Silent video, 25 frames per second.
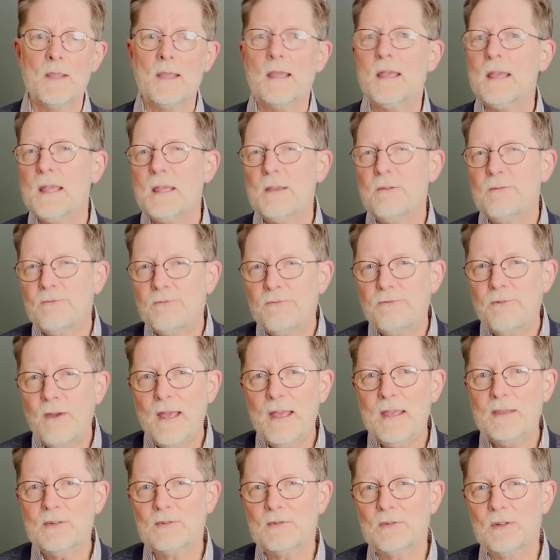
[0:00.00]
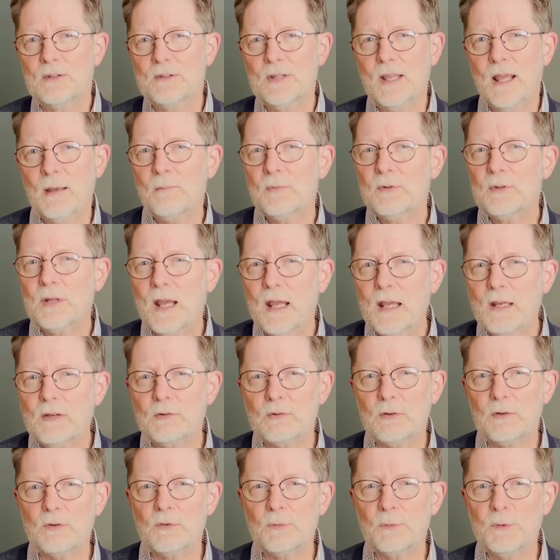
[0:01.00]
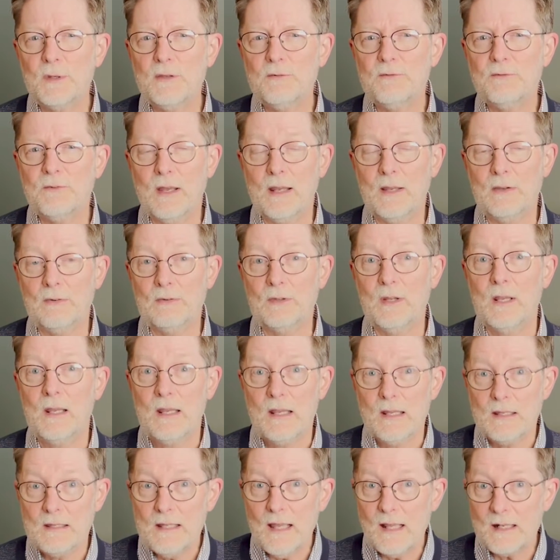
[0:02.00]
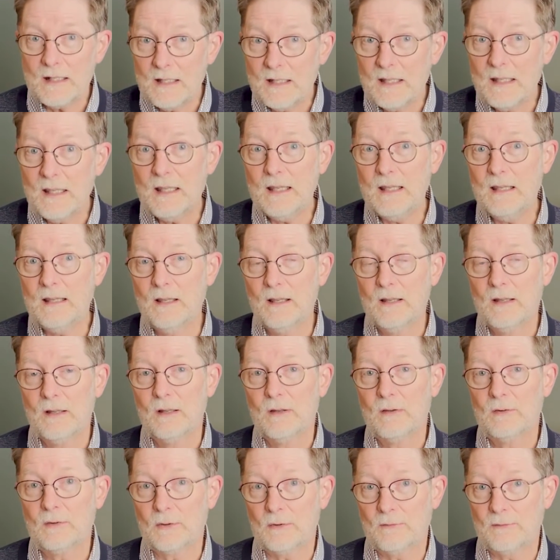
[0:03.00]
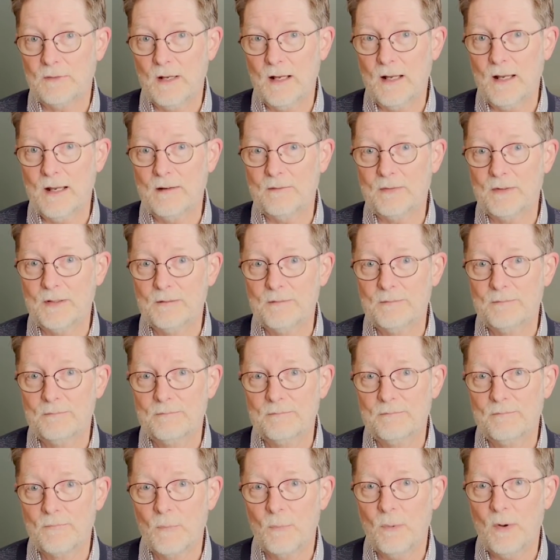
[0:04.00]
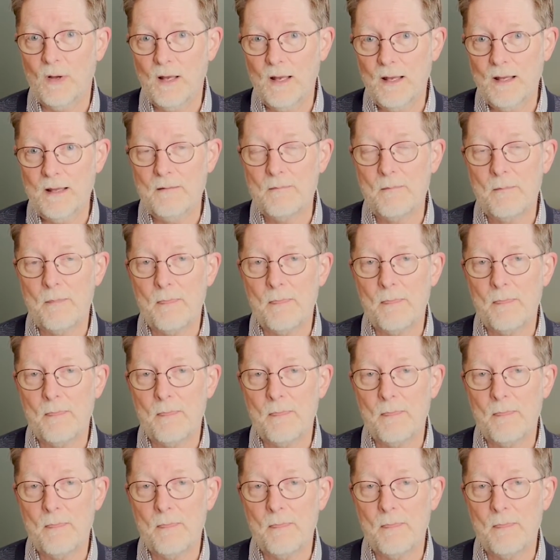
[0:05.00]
He faced the temptations we faced, yet he survived. Why?